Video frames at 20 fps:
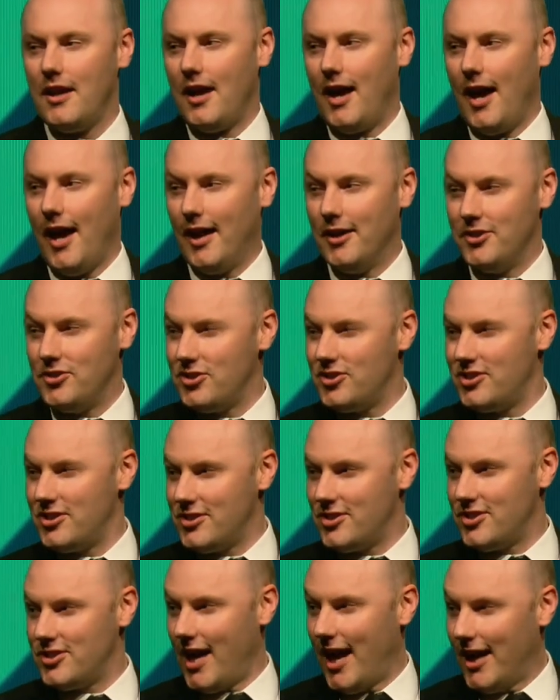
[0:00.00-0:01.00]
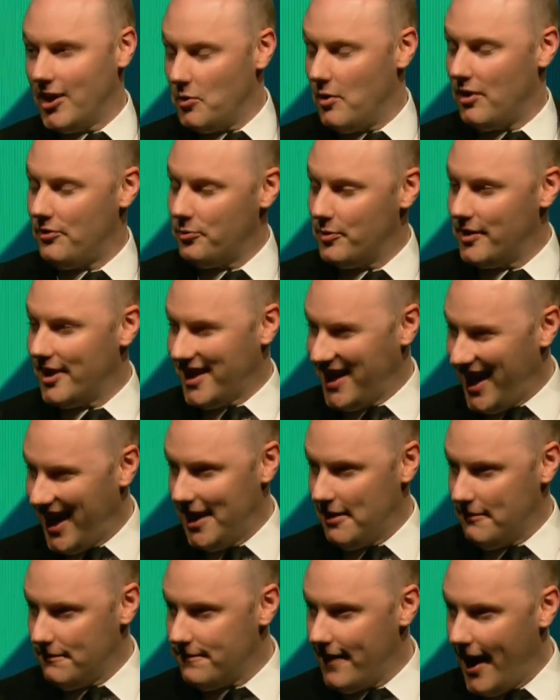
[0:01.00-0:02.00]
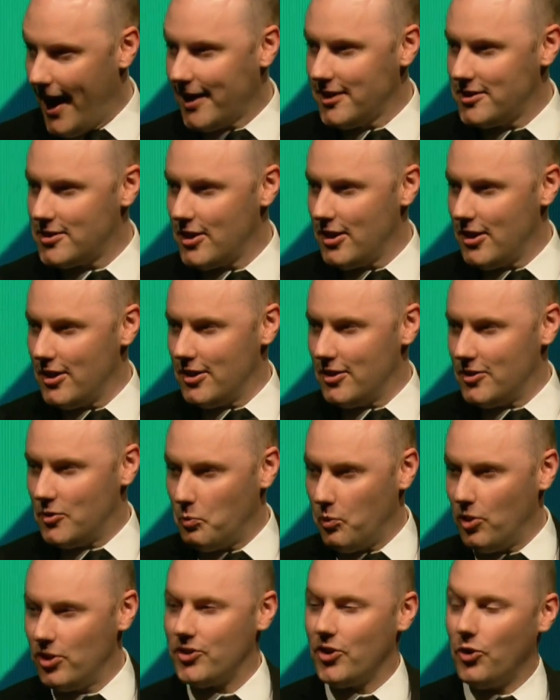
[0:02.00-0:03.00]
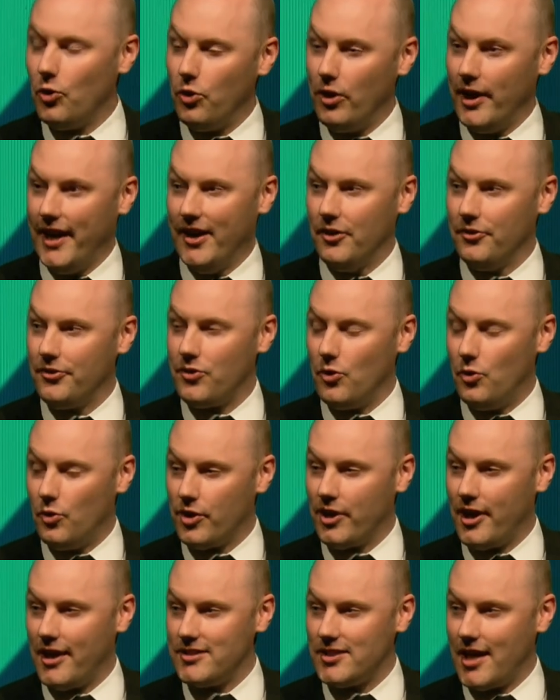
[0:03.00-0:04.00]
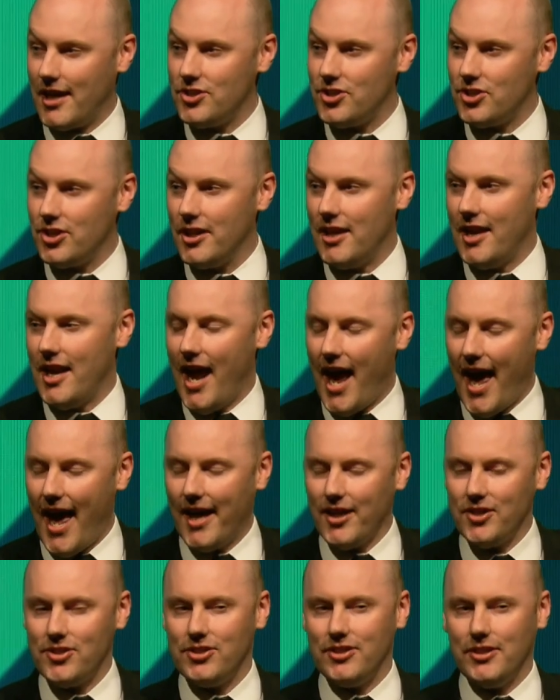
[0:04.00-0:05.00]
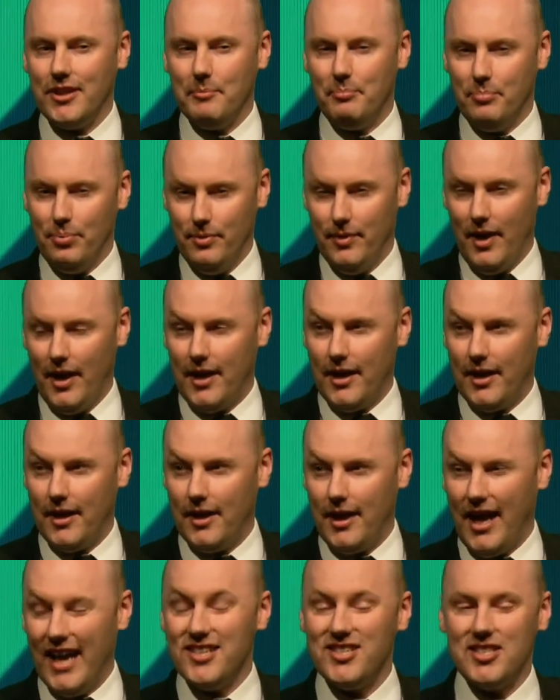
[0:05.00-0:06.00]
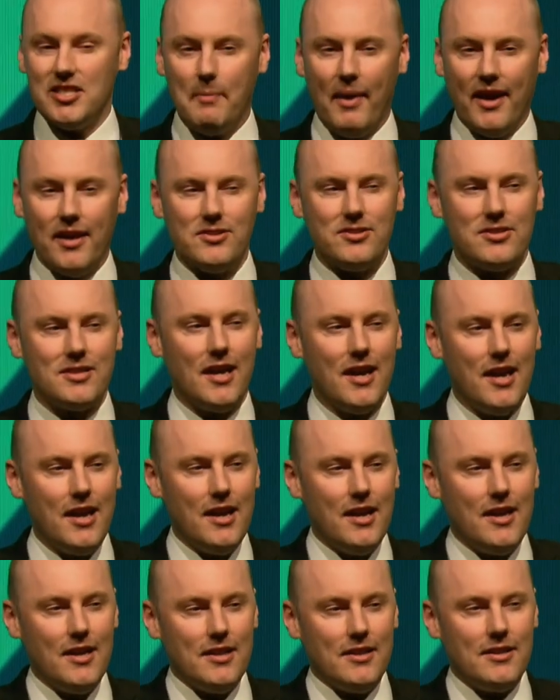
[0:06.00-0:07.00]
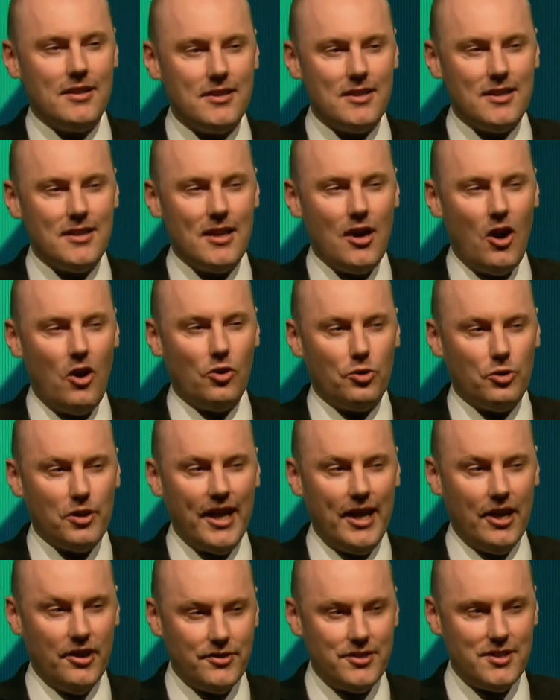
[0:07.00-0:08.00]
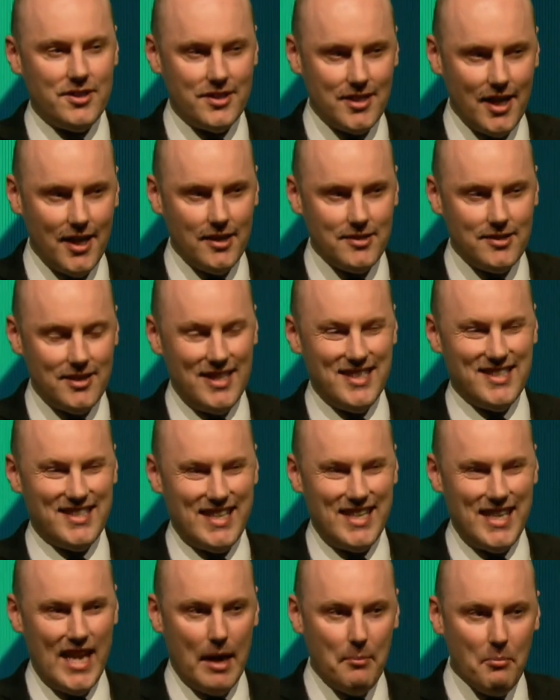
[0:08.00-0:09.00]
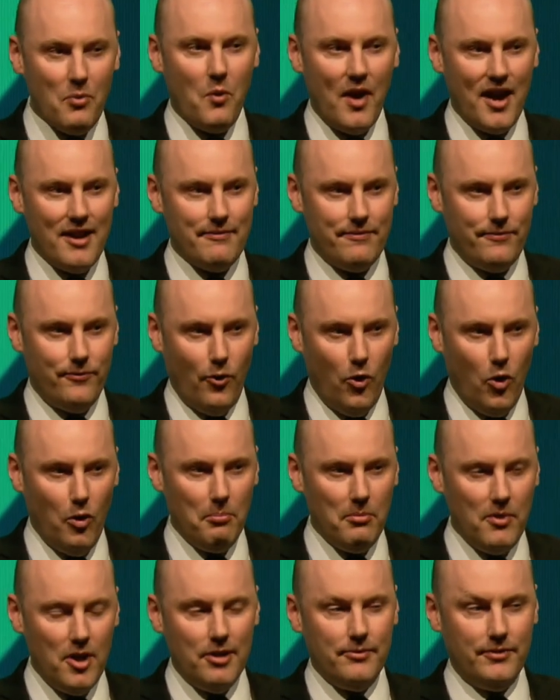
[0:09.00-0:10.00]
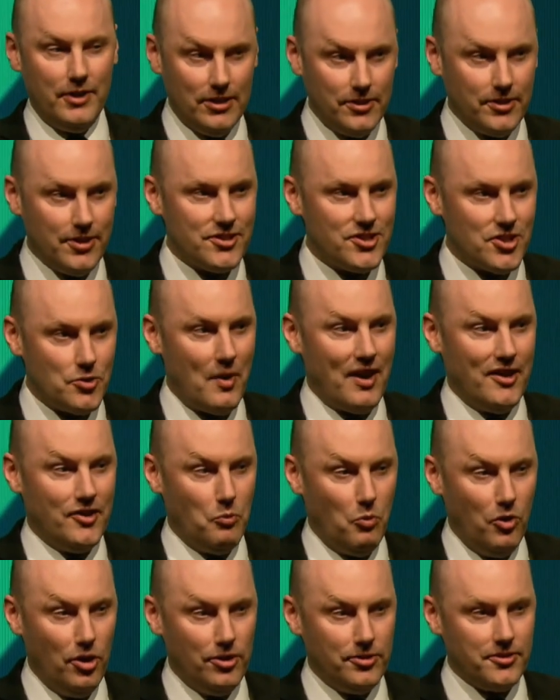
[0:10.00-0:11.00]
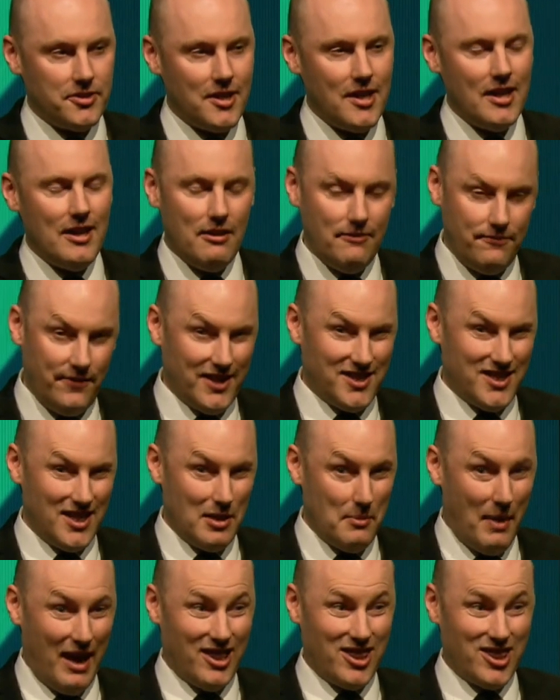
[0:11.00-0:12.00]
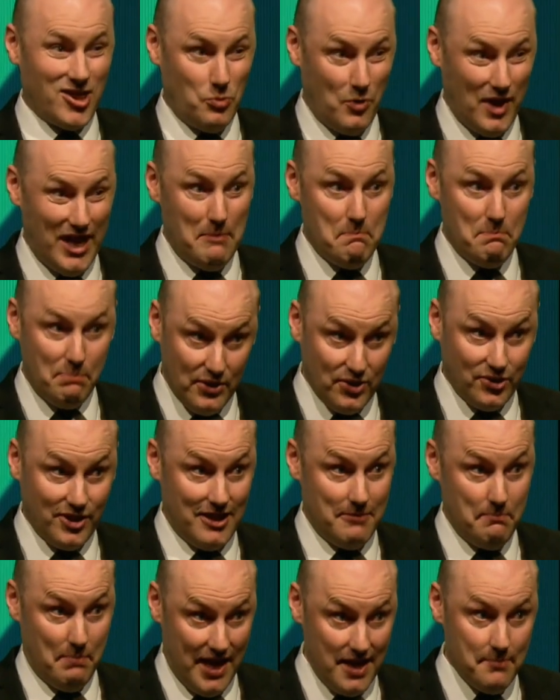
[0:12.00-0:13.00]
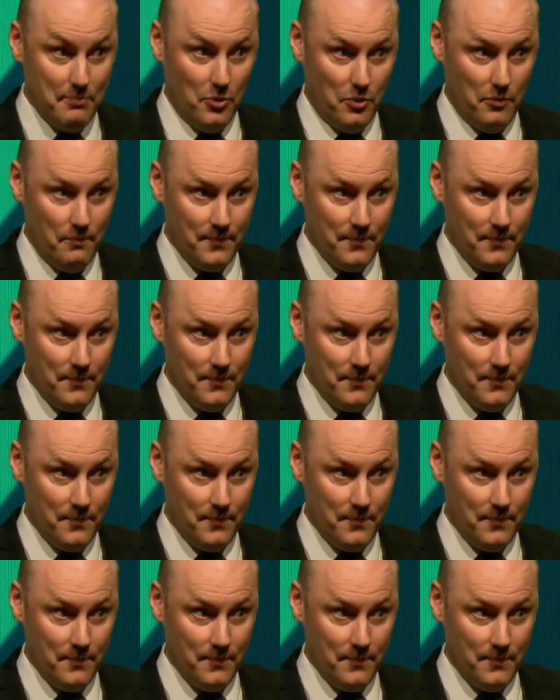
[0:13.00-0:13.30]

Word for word: Uh, just to start you off with a key fact, the World Health Organization actually uh, estimates that oral health disease is the number one form of illness around the world, affecting about 3 billion people.